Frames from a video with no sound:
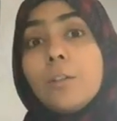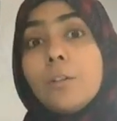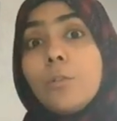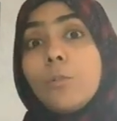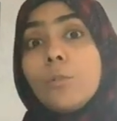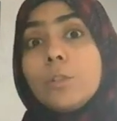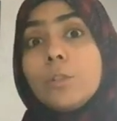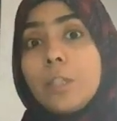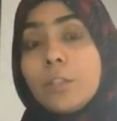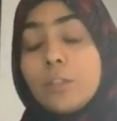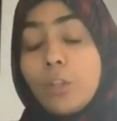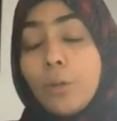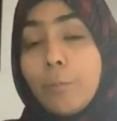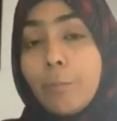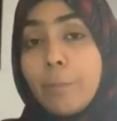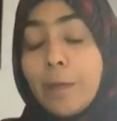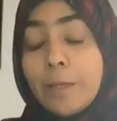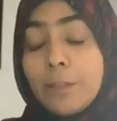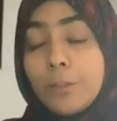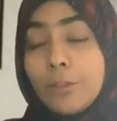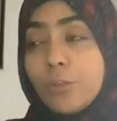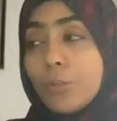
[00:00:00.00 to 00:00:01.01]
those things that are
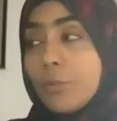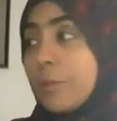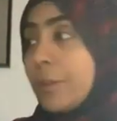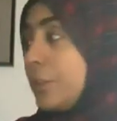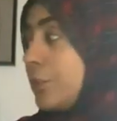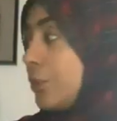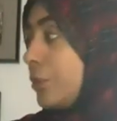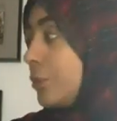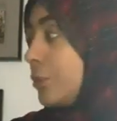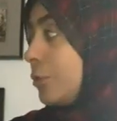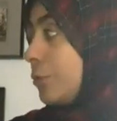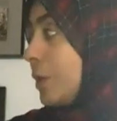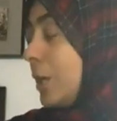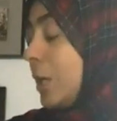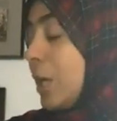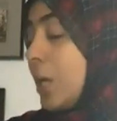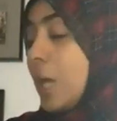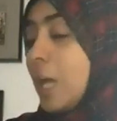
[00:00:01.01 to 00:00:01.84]
mandatory to do.